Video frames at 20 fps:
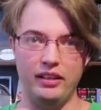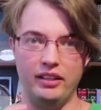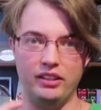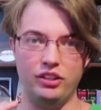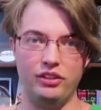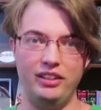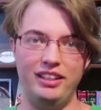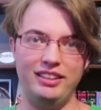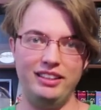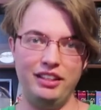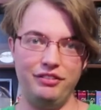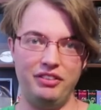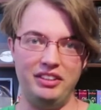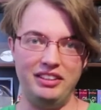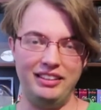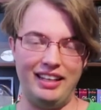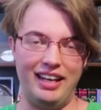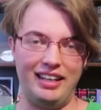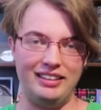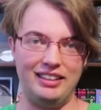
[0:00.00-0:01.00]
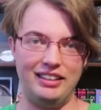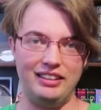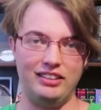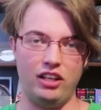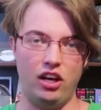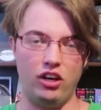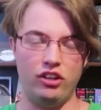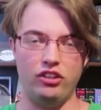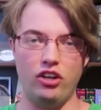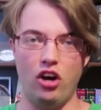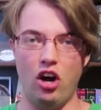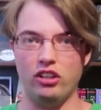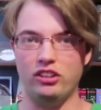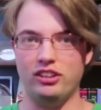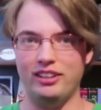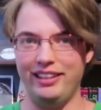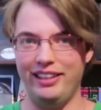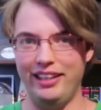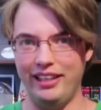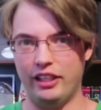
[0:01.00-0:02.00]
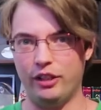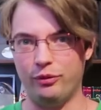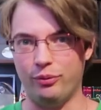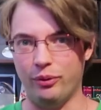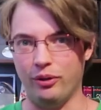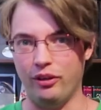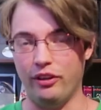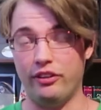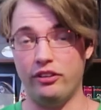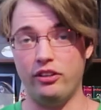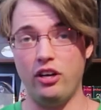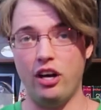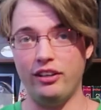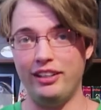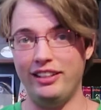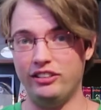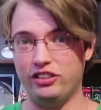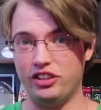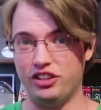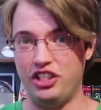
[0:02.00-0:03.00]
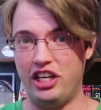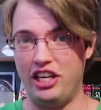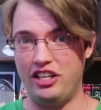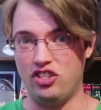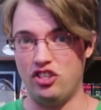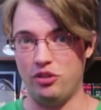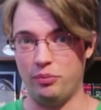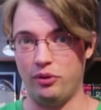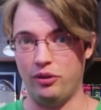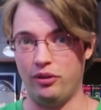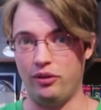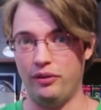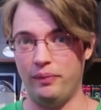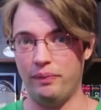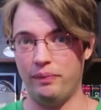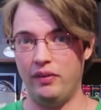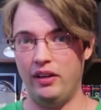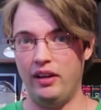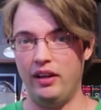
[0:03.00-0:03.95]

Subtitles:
So these different classes are not equal, they're not interchangeable.